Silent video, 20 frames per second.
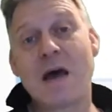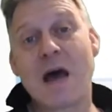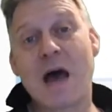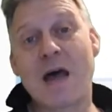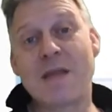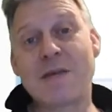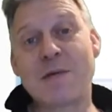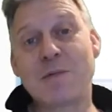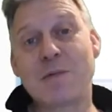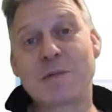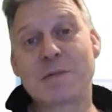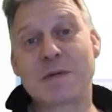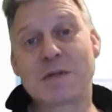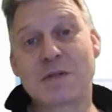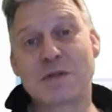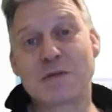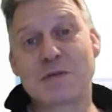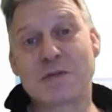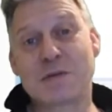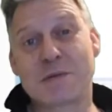And then what I'm going to
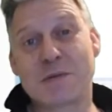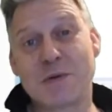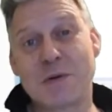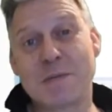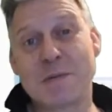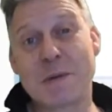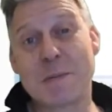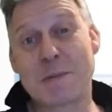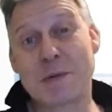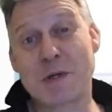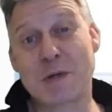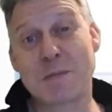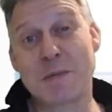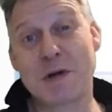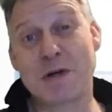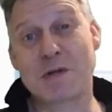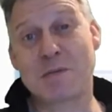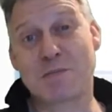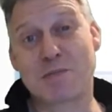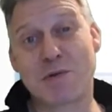do is I'm going to open up a
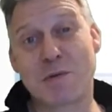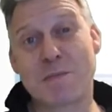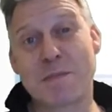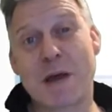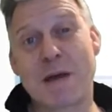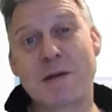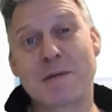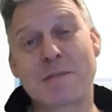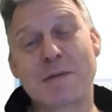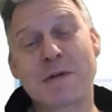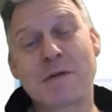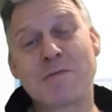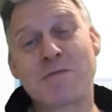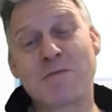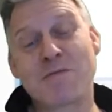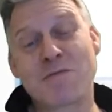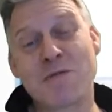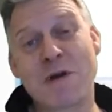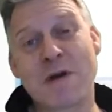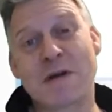command prompt and I'm going to
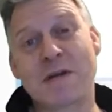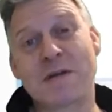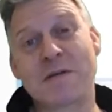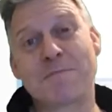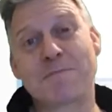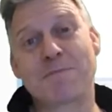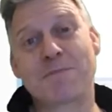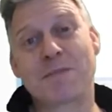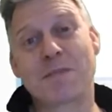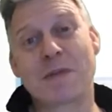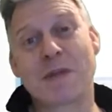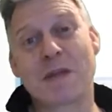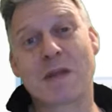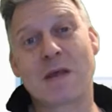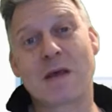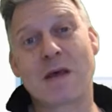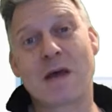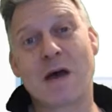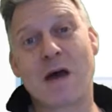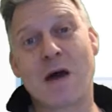run
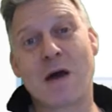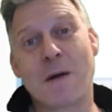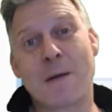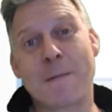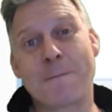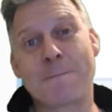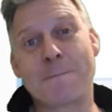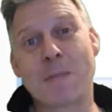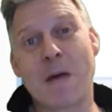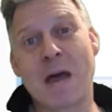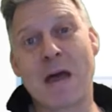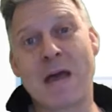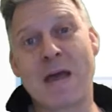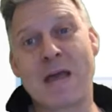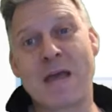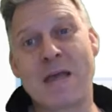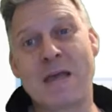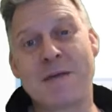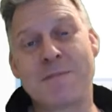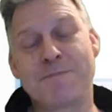um,
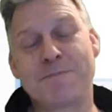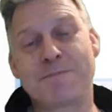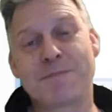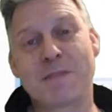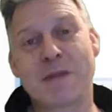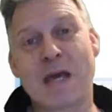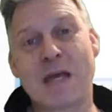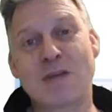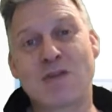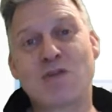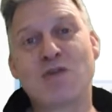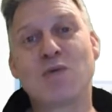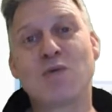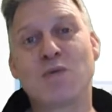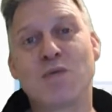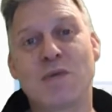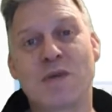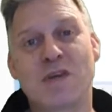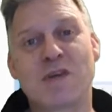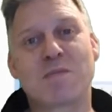a, a
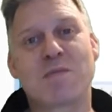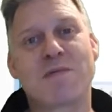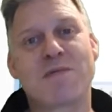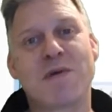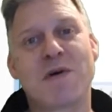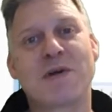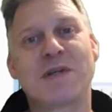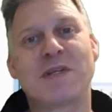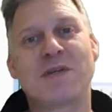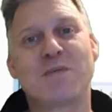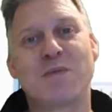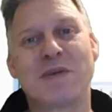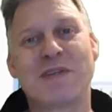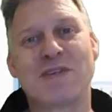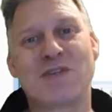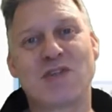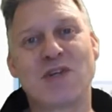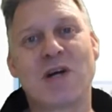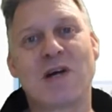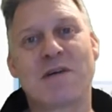tool that is provided
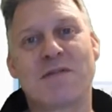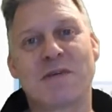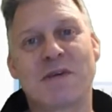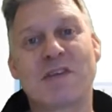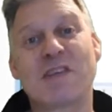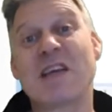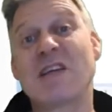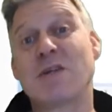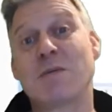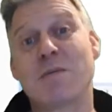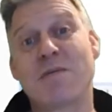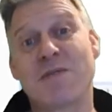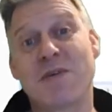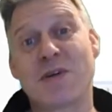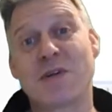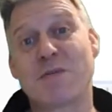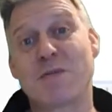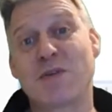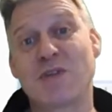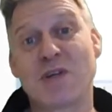with Java. It's actually
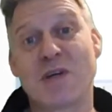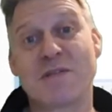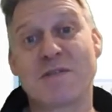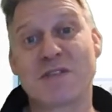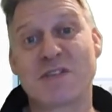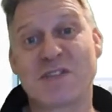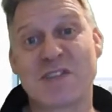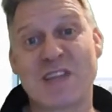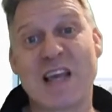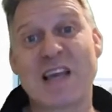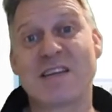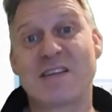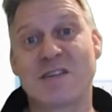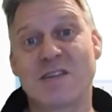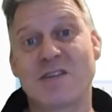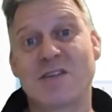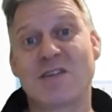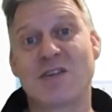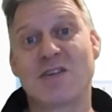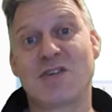provided with Java Standard
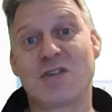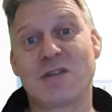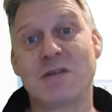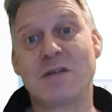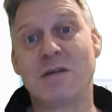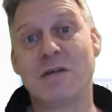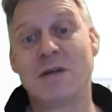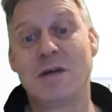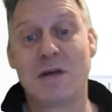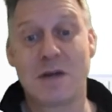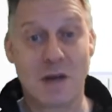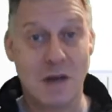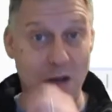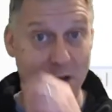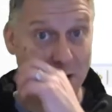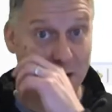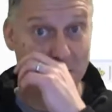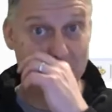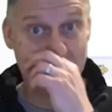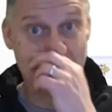Edition.
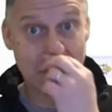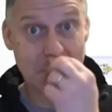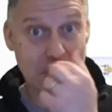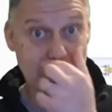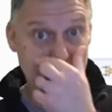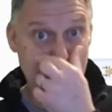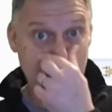Um,